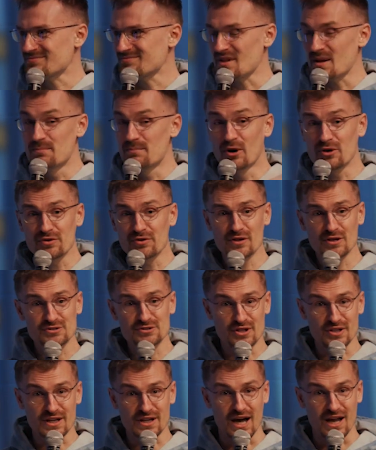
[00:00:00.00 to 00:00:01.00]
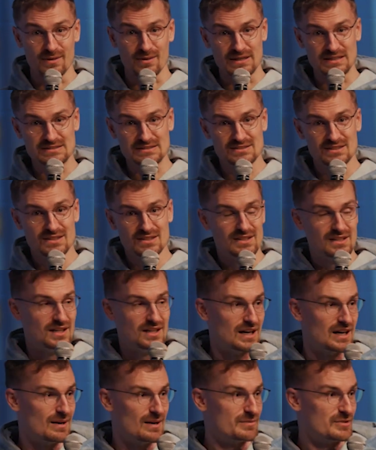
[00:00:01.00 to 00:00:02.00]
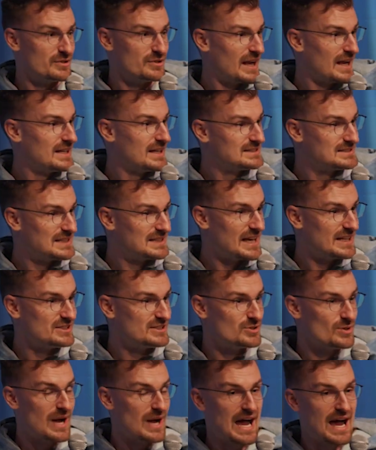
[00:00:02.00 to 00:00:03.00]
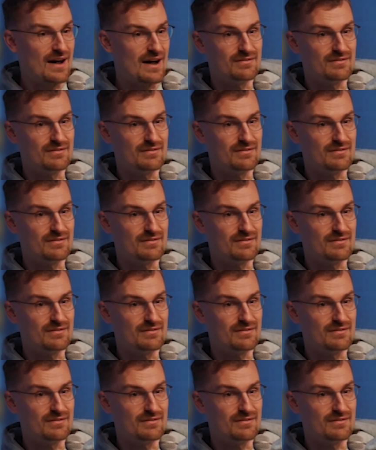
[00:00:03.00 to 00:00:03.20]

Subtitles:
Both of those are economies. The United States, you have